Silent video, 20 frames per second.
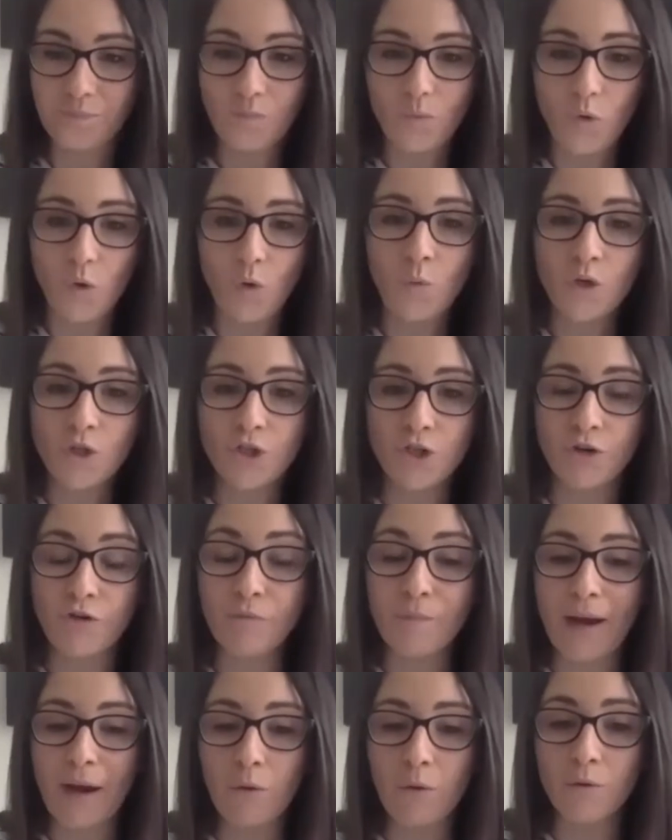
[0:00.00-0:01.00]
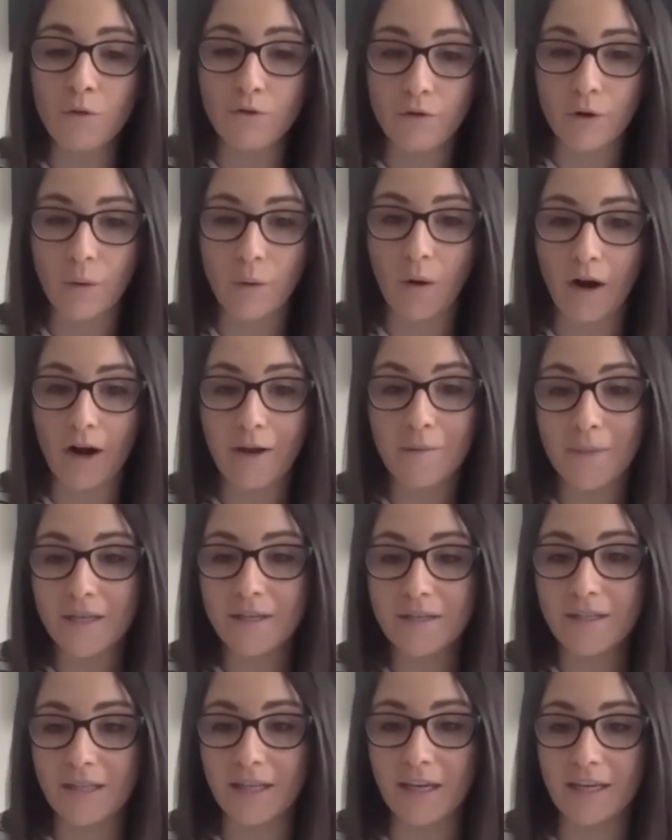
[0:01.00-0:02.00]
Once you've met all the
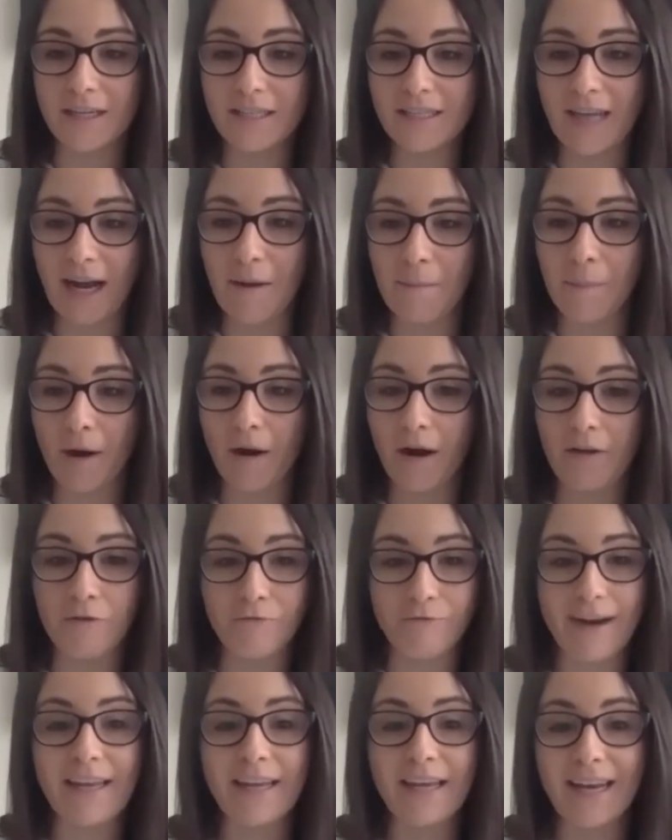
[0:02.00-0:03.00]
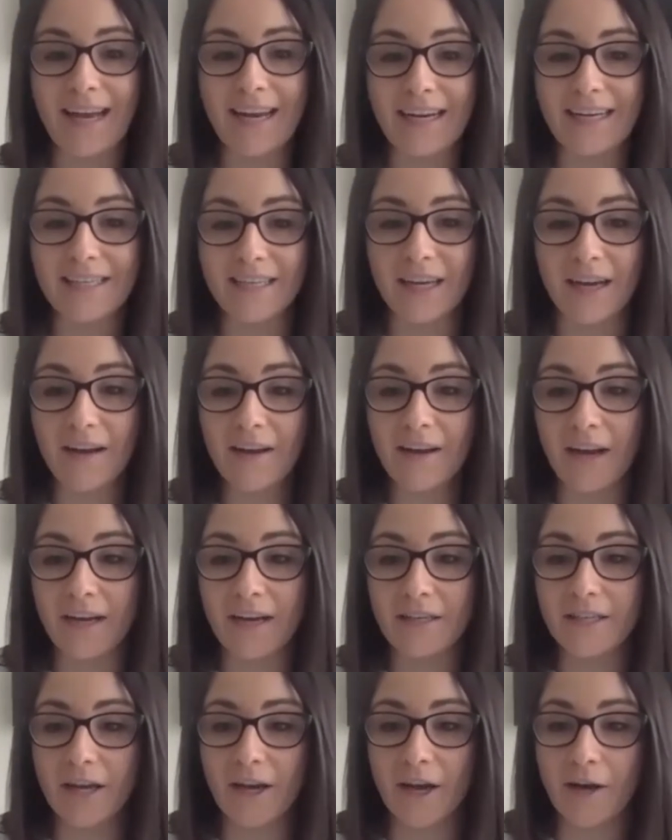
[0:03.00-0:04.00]
requirements that are set by the regulator
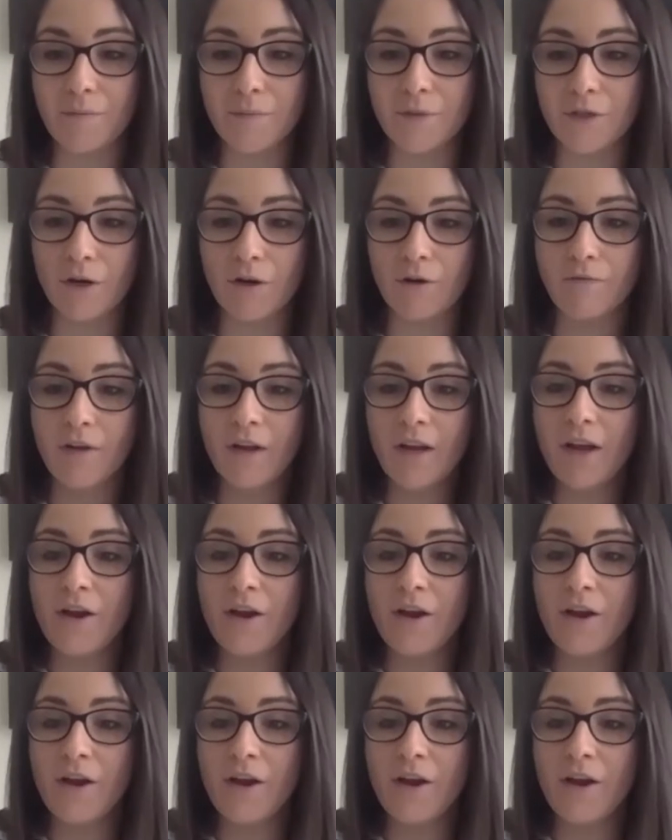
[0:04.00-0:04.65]
in terms of